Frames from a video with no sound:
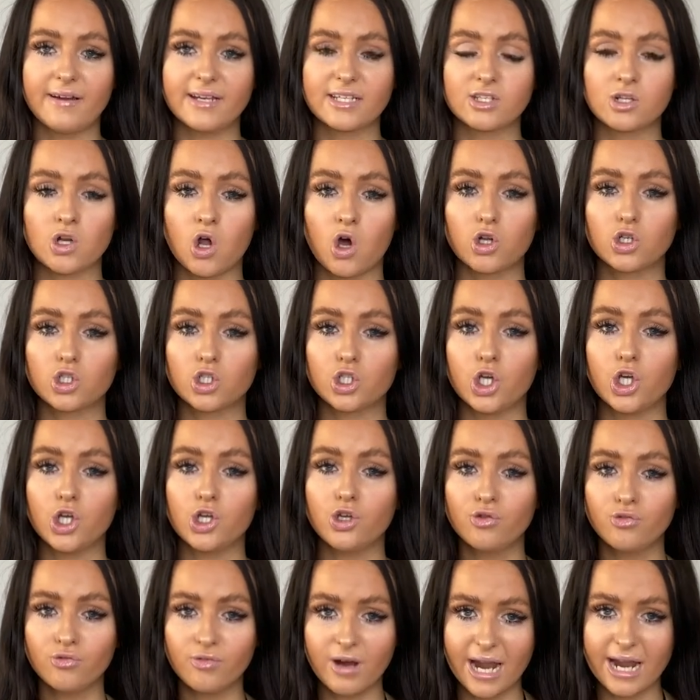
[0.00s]
It's not
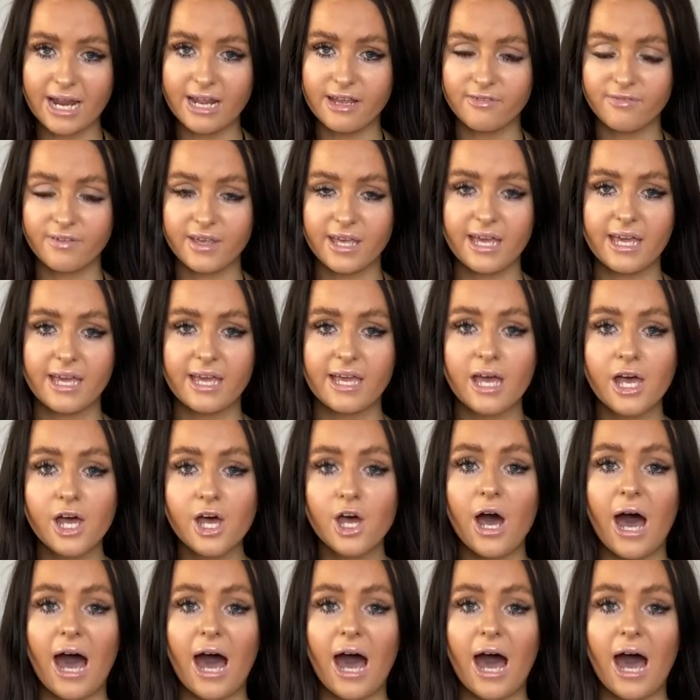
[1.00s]
too ravey,